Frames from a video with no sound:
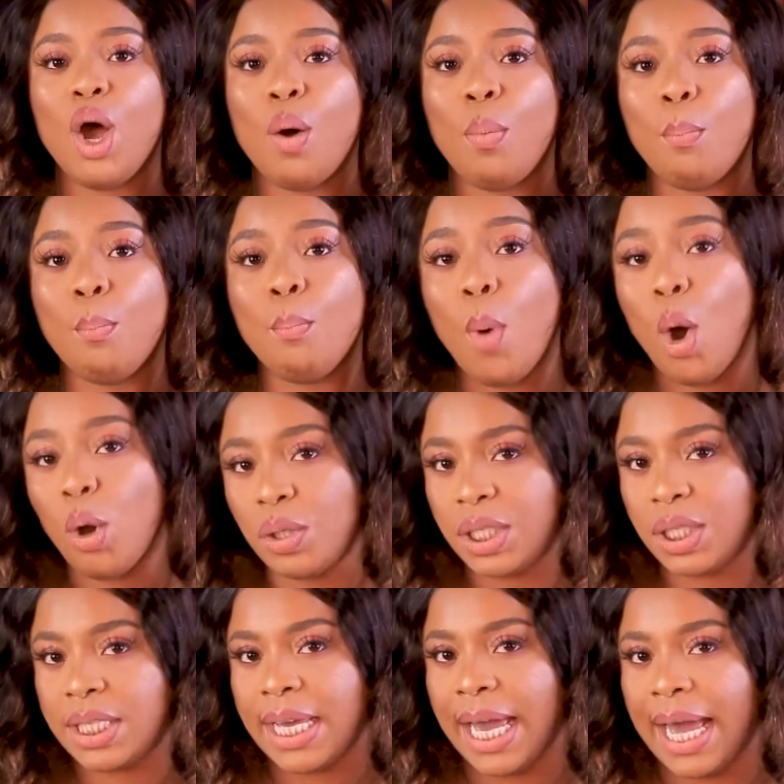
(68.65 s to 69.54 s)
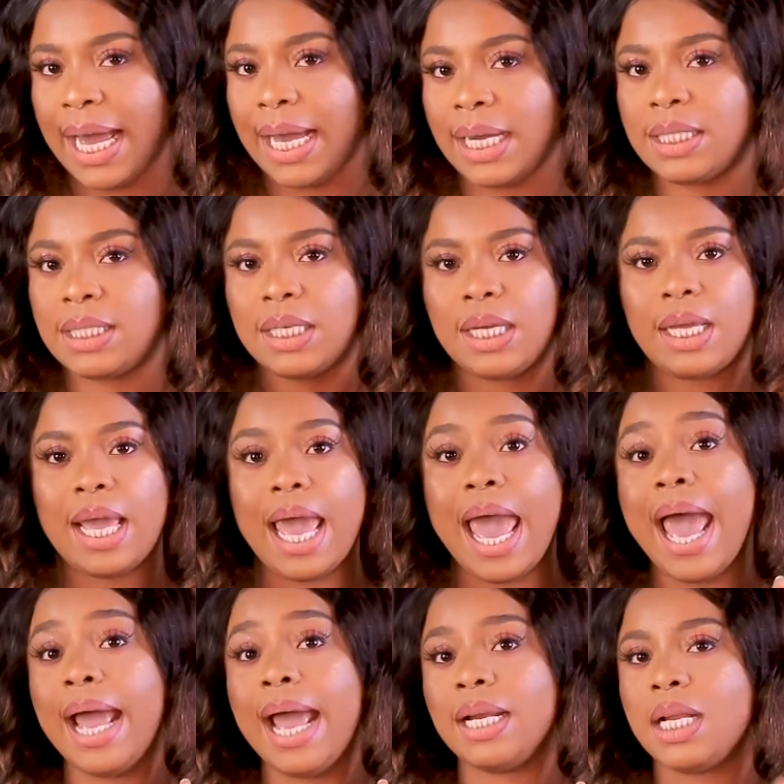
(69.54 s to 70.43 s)
Most tagged
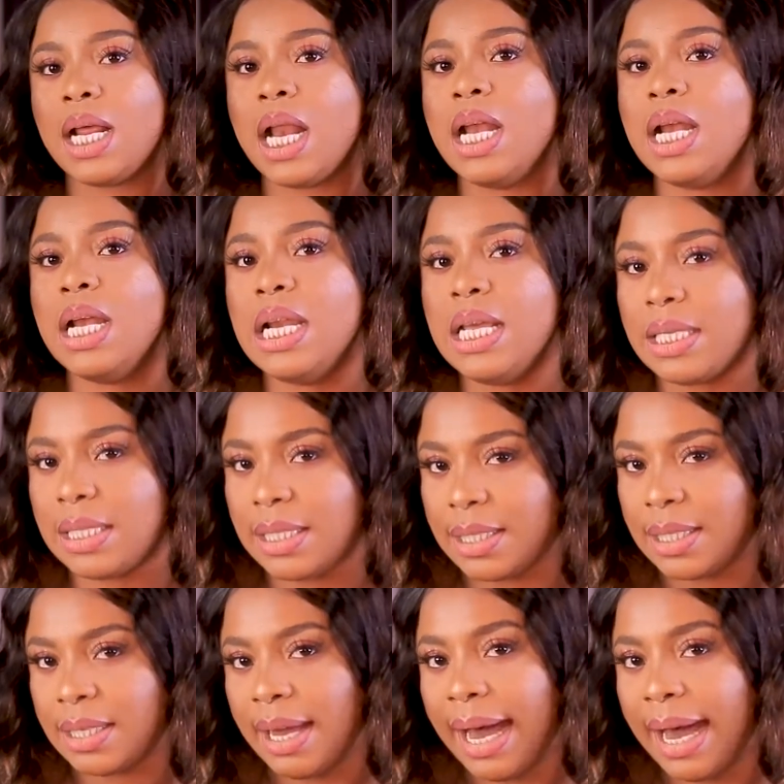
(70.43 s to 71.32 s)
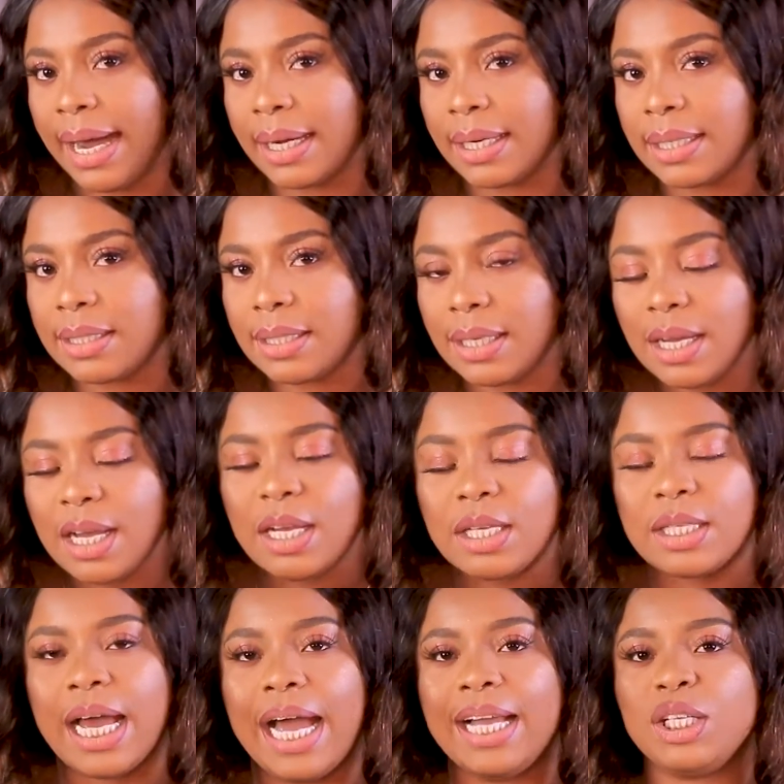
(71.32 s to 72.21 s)
and list tagged.
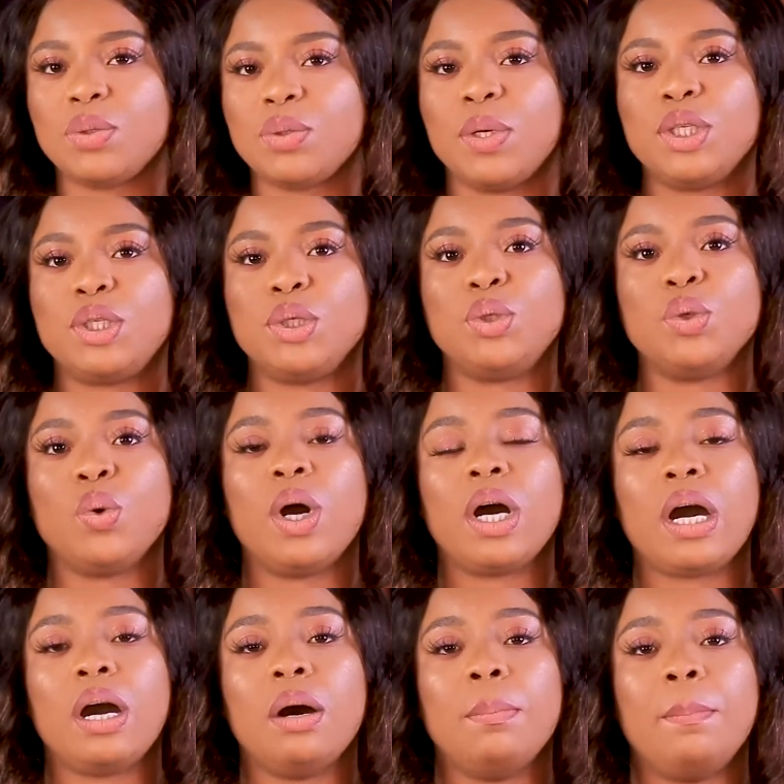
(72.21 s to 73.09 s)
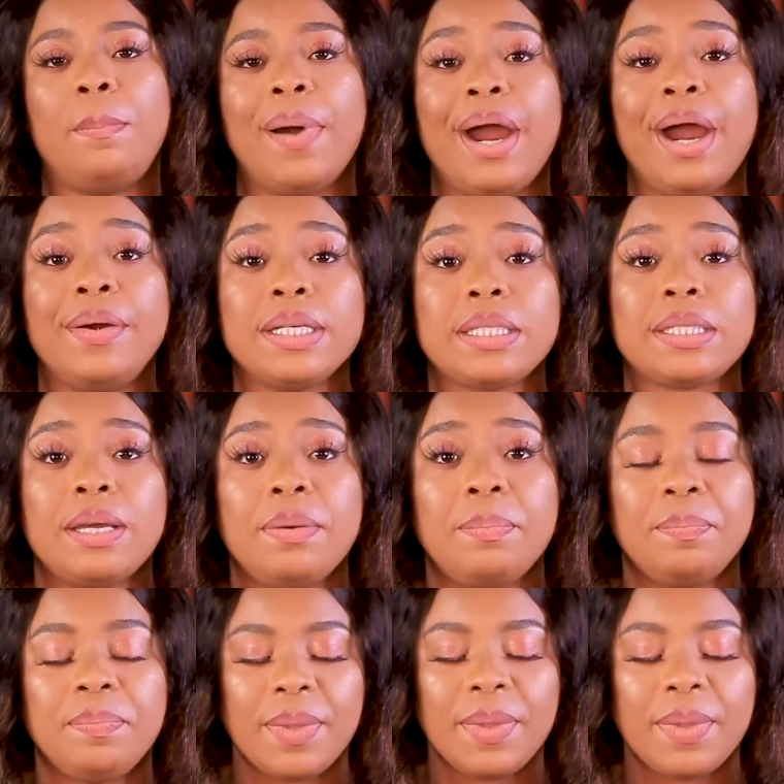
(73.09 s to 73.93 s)
So I just wanted to do a comparison.